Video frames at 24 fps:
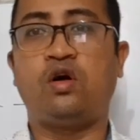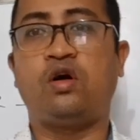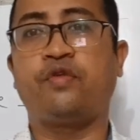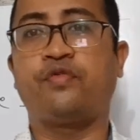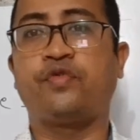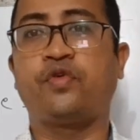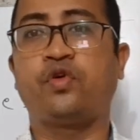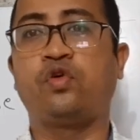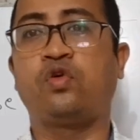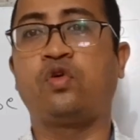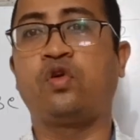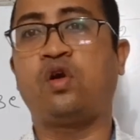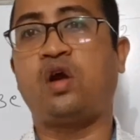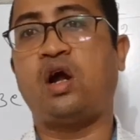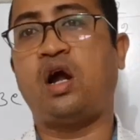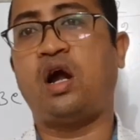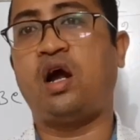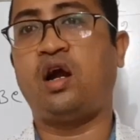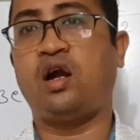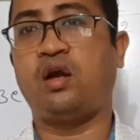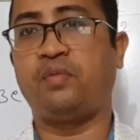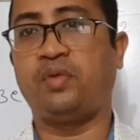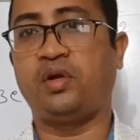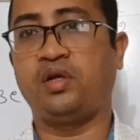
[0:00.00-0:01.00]
of your
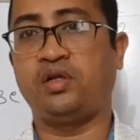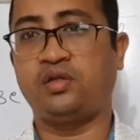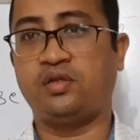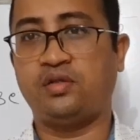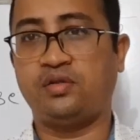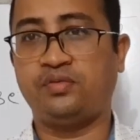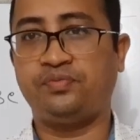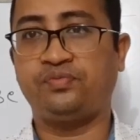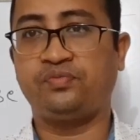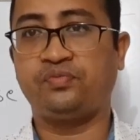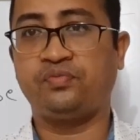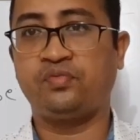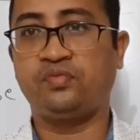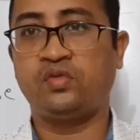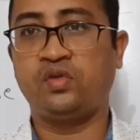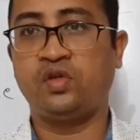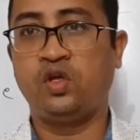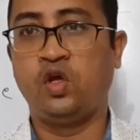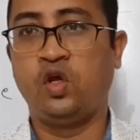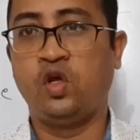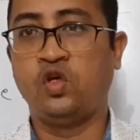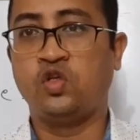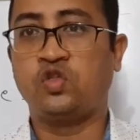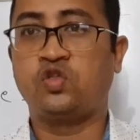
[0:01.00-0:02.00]
higher math.
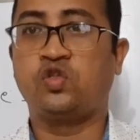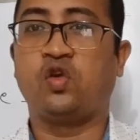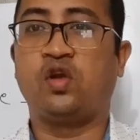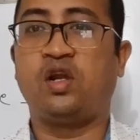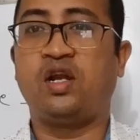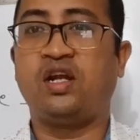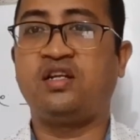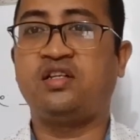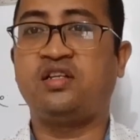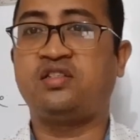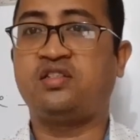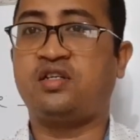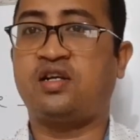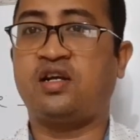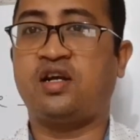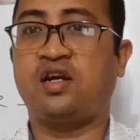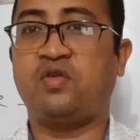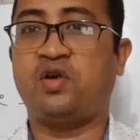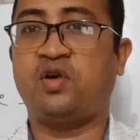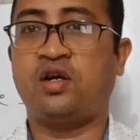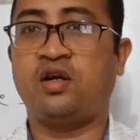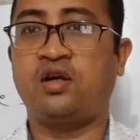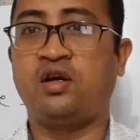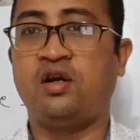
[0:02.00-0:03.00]
So let's start
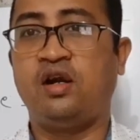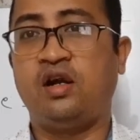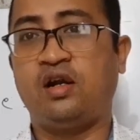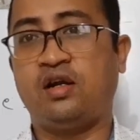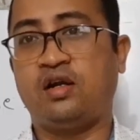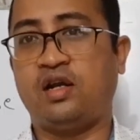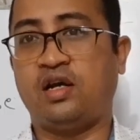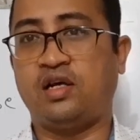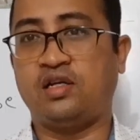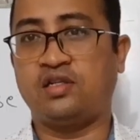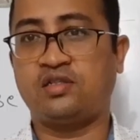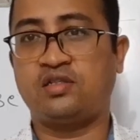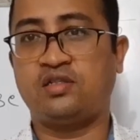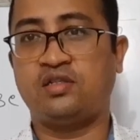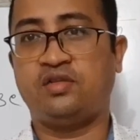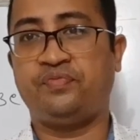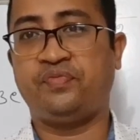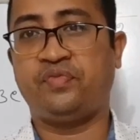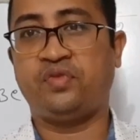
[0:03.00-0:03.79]
our class.